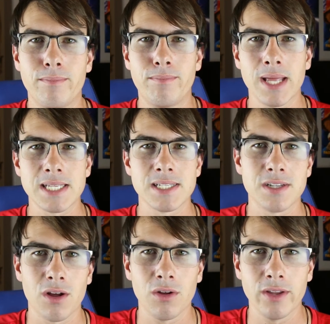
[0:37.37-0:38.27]

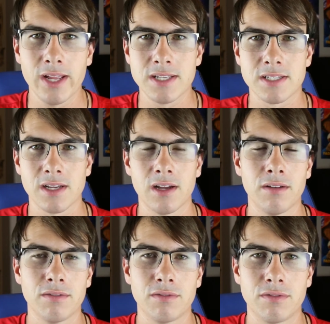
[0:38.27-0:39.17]
best holidays
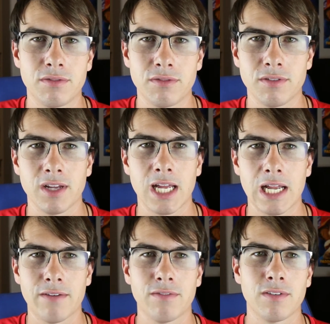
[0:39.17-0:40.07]
of
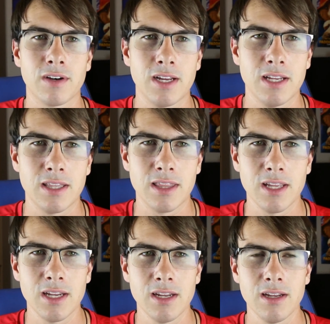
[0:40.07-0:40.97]

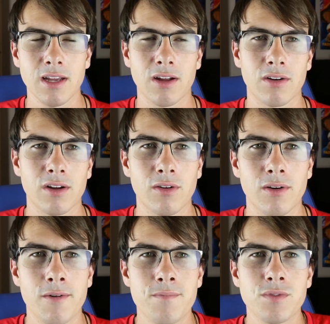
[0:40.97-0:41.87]
everything. I don't know.
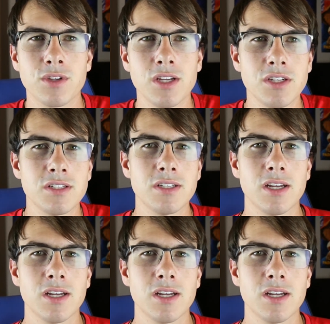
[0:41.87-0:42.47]
It's just